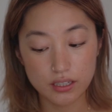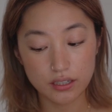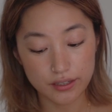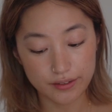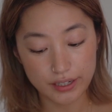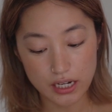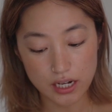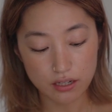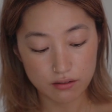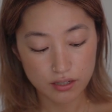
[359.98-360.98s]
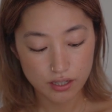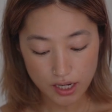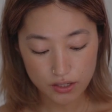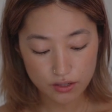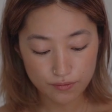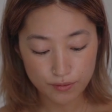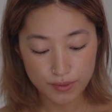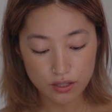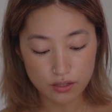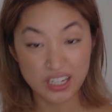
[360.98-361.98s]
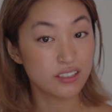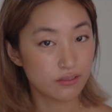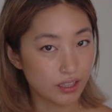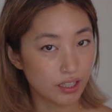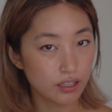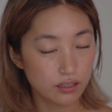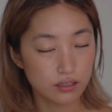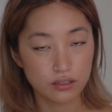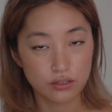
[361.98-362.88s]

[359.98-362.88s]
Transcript: this in Korea. Asian women generally,